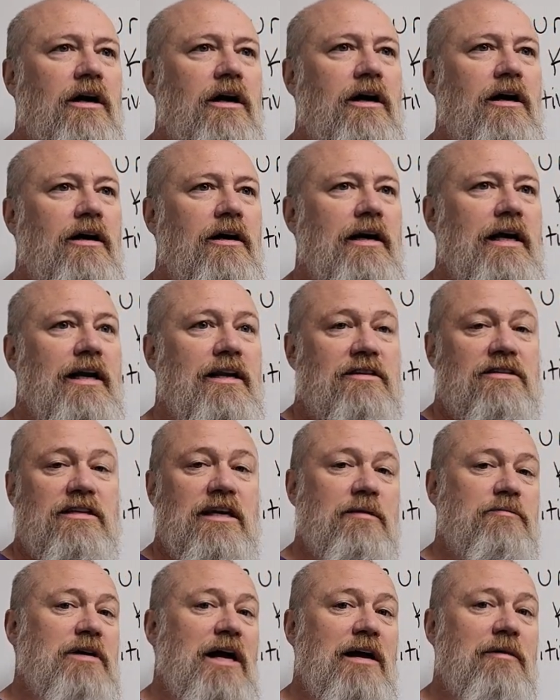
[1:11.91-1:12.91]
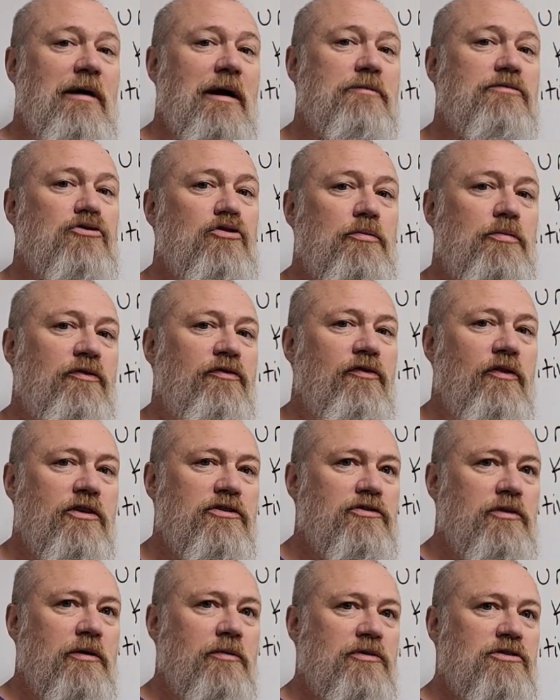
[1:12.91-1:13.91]
Uh, and at the same time, I'm super
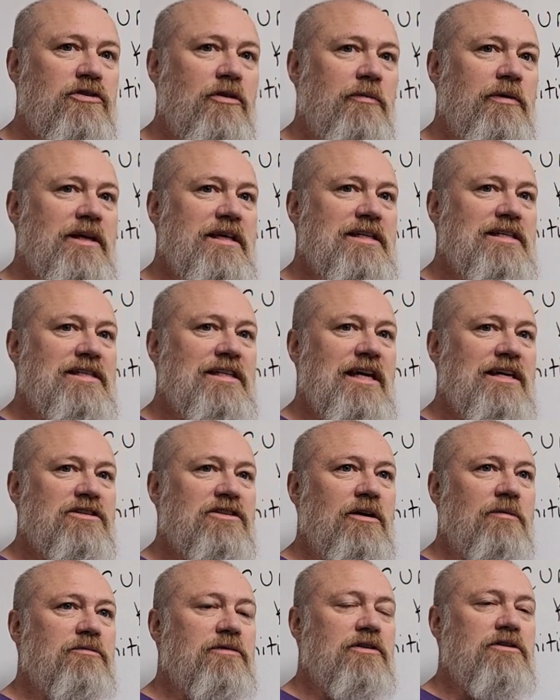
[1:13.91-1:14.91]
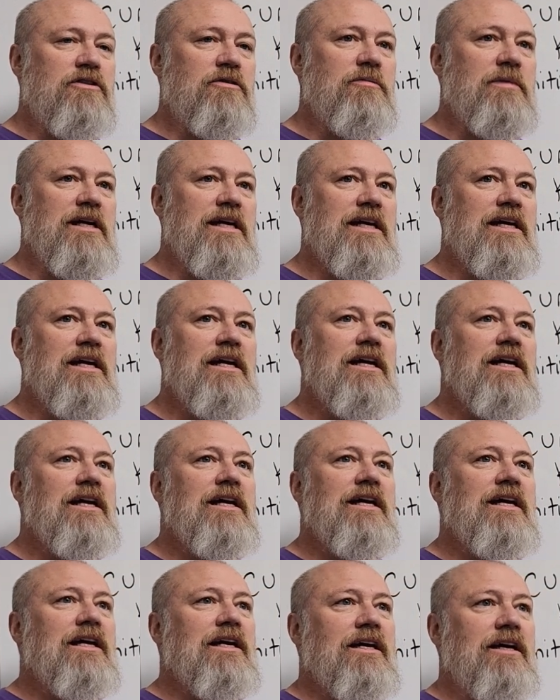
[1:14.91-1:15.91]
frustrated when somebody says something to me.
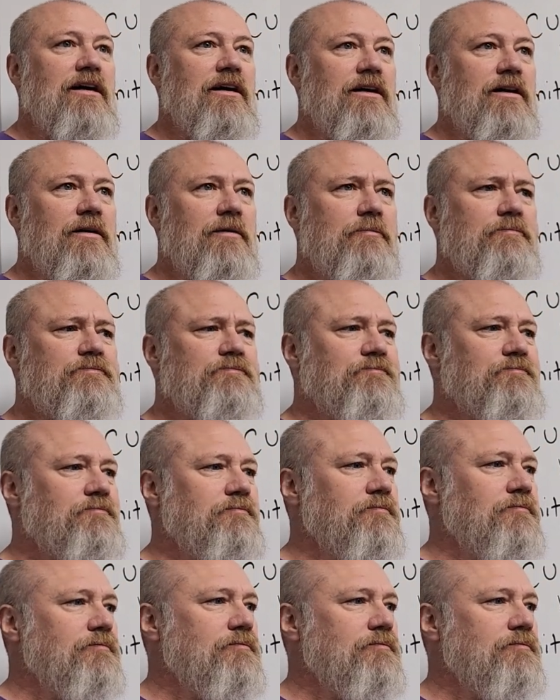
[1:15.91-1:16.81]
Um,